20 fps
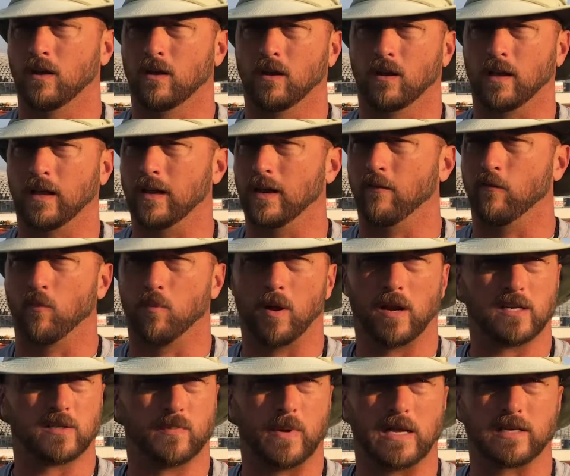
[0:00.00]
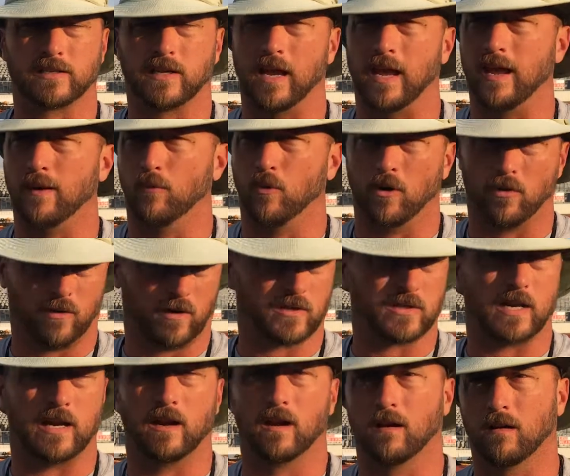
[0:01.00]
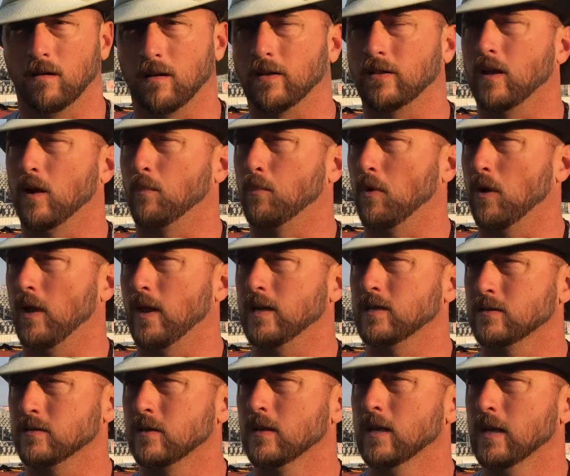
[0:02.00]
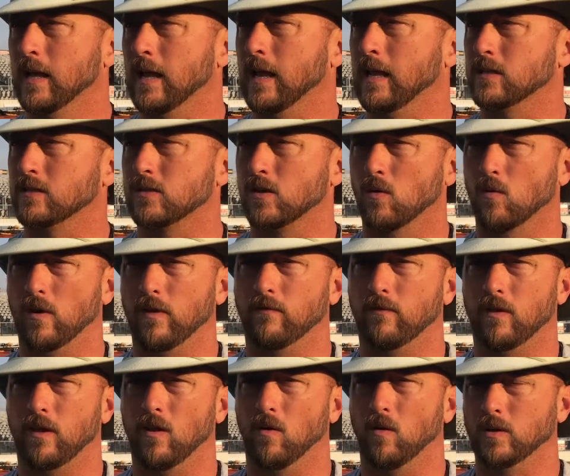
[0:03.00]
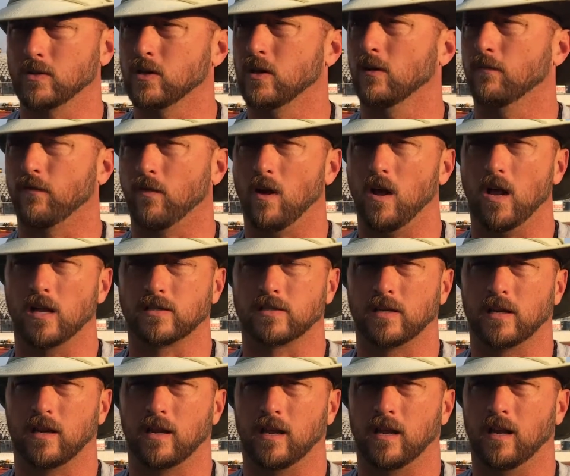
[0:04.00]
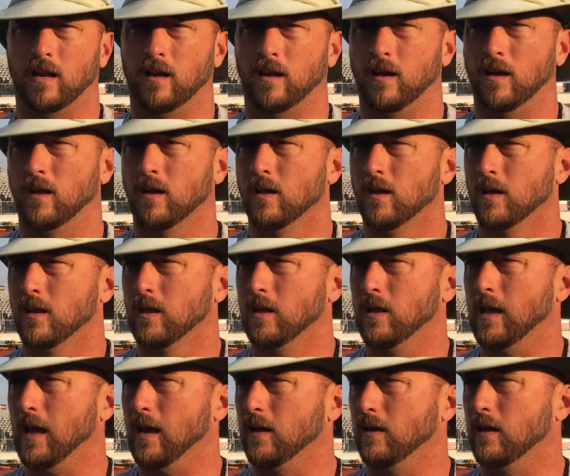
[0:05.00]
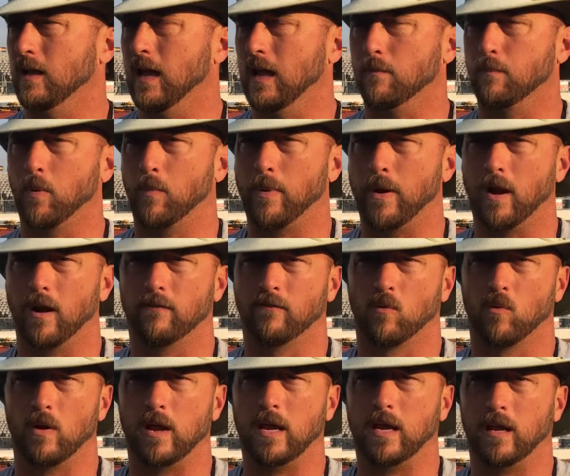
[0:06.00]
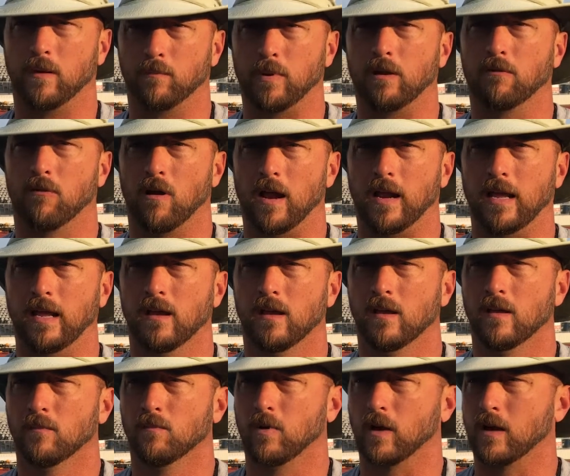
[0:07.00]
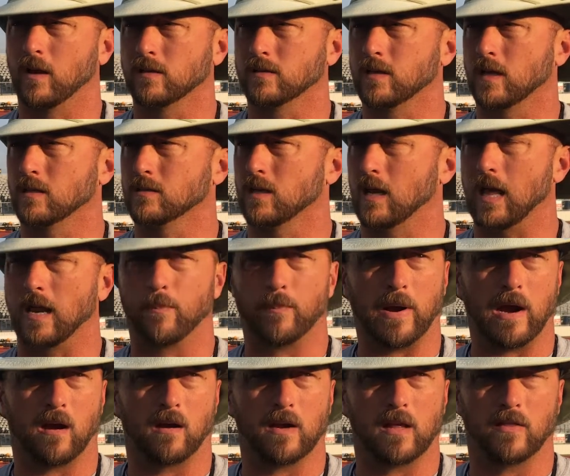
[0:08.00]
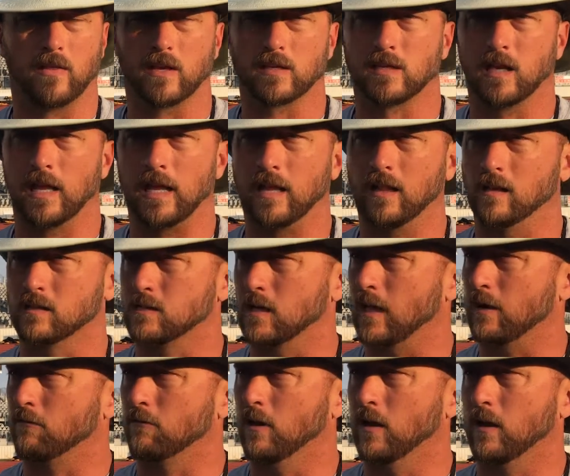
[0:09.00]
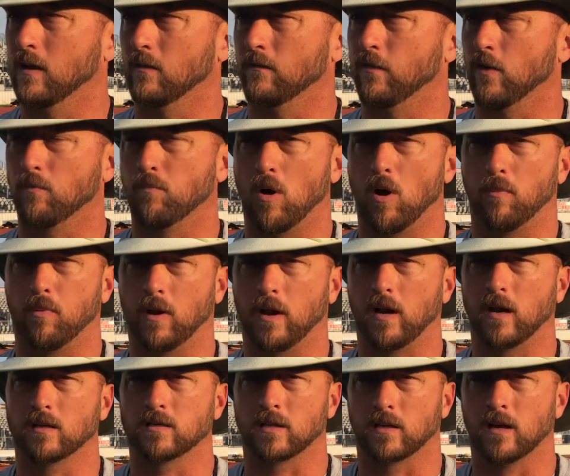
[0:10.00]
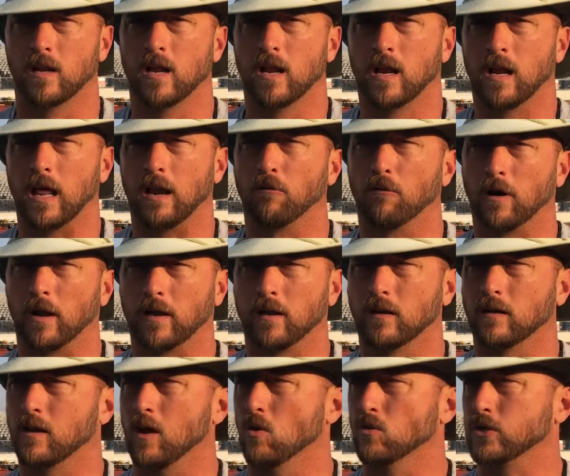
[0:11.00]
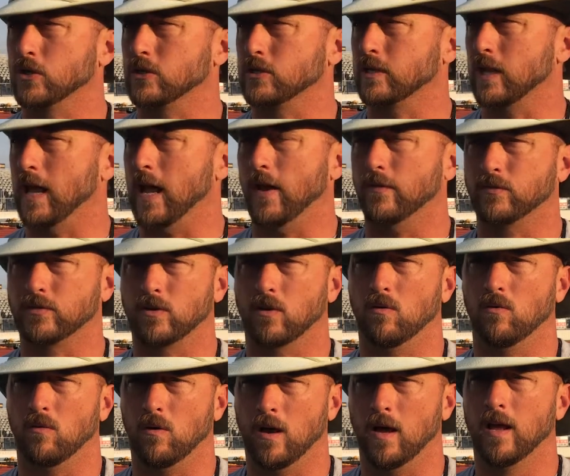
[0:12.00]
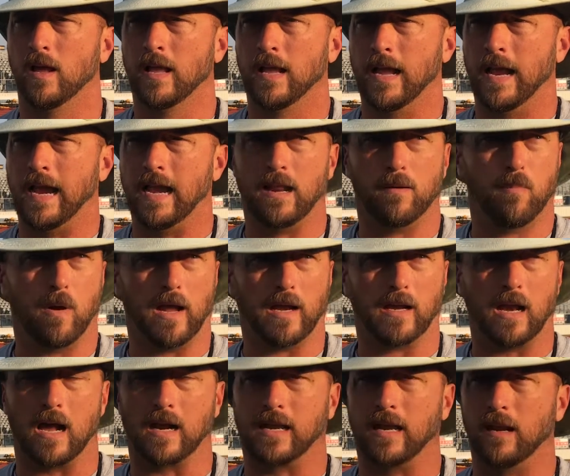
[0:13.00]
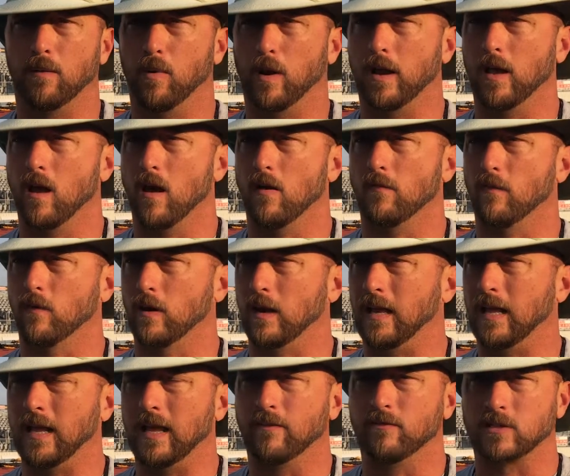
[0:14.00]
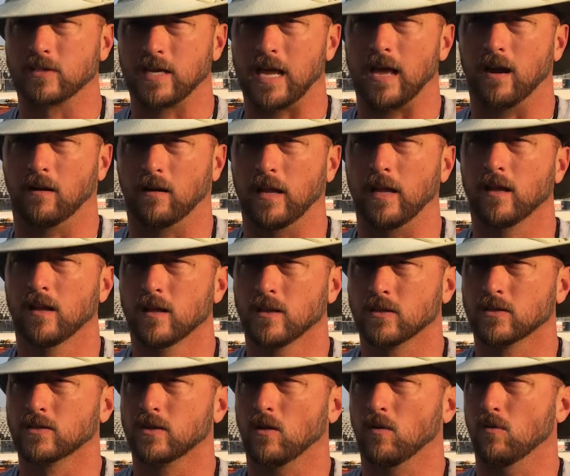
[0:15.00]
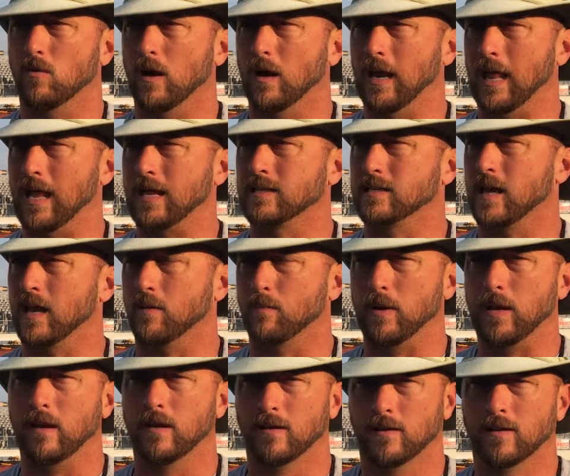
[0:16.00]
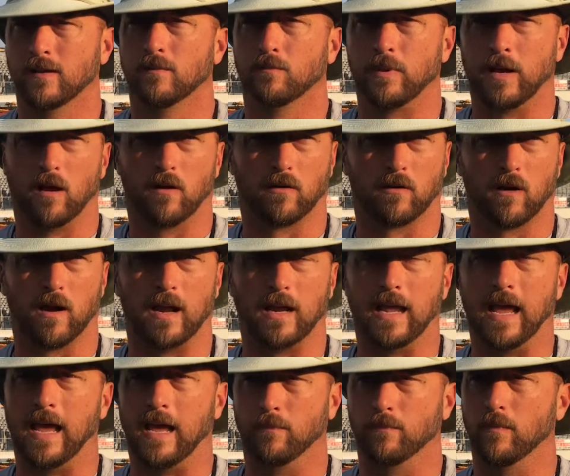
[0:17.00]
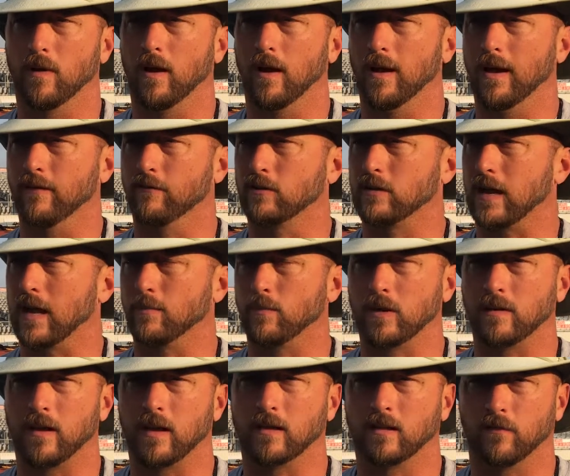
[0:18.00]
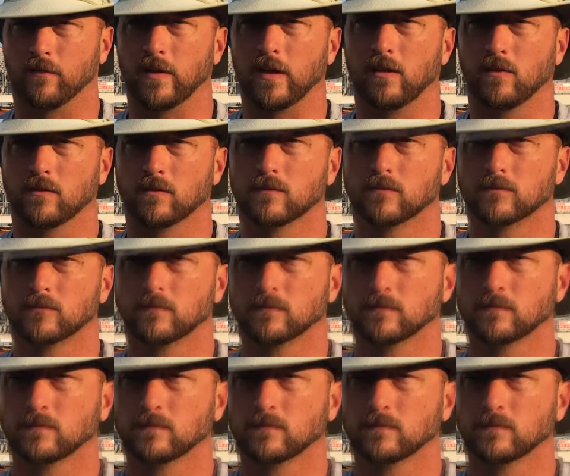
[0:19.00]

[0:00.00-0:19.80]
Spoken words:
You're going to get everybody's best game, whether it's here or at their place. And so, you know, it's good for us. And you got to prepare every week and be ready, because there's a lot of parity in this league. There's a lot of really good football players and a lot of really good coaching staff. So anybody can knock anybody off on any given Saturday. So Lions got to be on their A game every time they take the field.